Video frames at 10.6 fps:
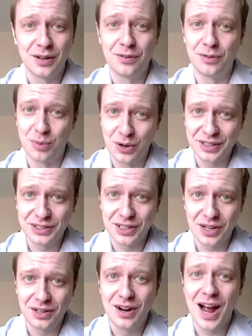For
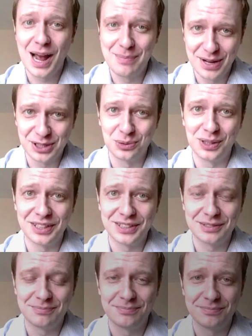Morningstar, I'm Andrew
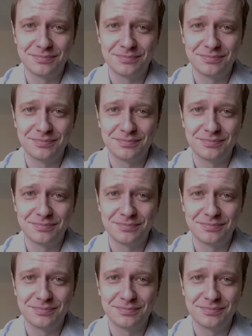Willis.